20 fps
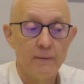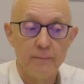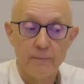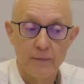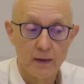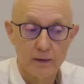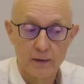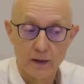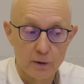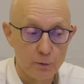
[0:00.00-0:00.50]

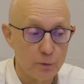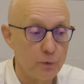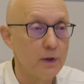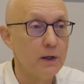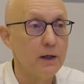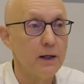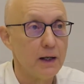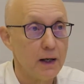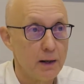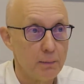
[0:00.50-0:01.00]
that they've
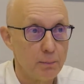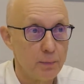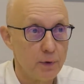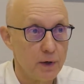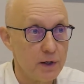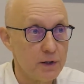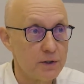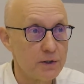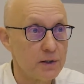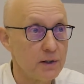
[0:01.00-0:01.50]
really
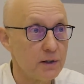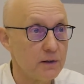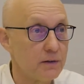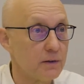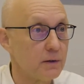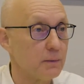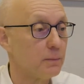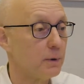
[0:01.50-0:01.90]
embraced it,